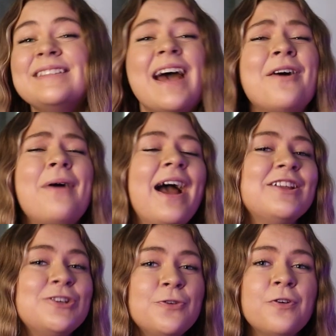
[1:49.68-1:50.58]
Now,
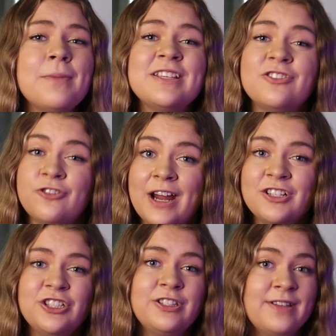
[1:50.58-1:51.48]
I knew from my
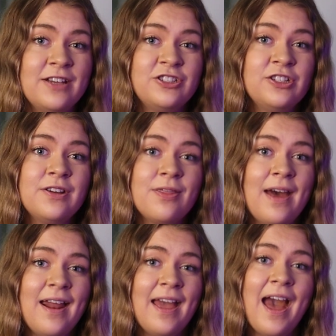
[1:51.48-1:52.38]
strategy session
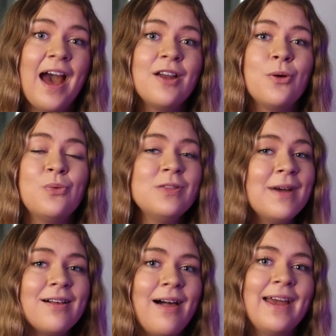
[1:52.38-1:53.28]
that I had with
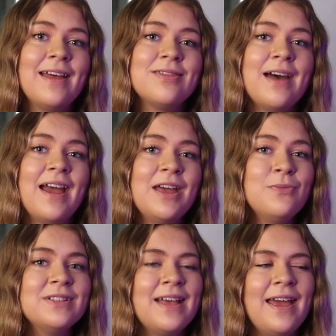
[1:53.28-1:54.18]
my client that it
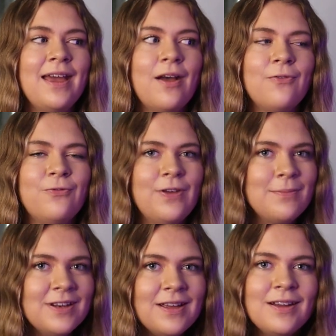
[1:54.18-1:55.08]
was a
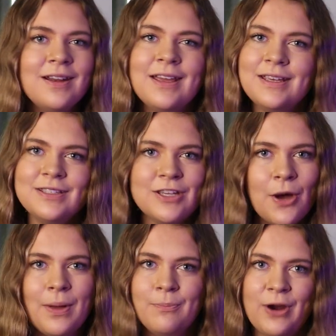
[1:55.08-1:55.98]
feminine and
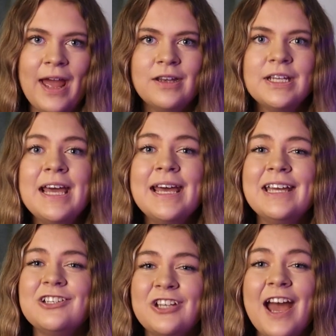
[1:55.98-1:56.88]
easygoing brand,
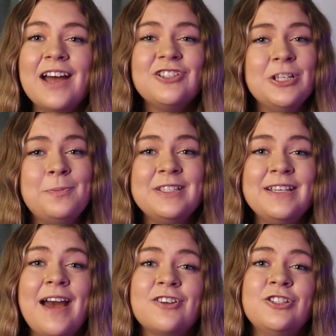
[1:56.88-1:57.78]
and
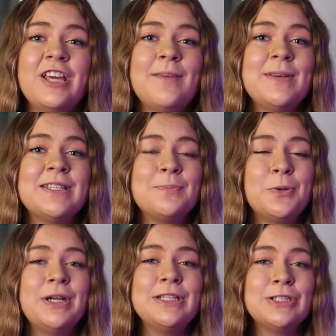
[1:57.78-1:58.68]
ChatGPT actually gave me some
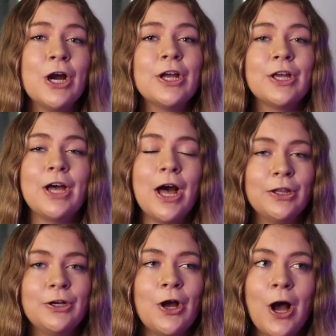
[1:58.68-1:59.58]
pretty dark
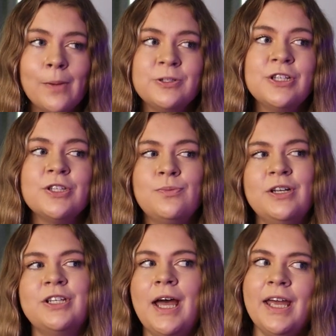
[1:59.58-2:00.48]
color options,
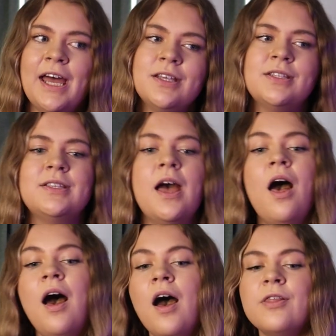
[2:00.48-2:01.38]
which I guess
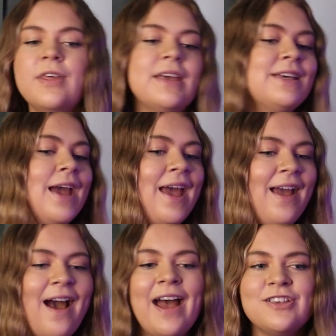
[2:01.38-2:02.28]
thinking
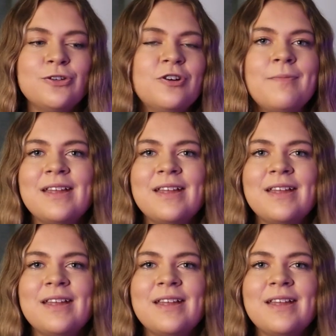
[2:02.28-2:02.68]
AI sort of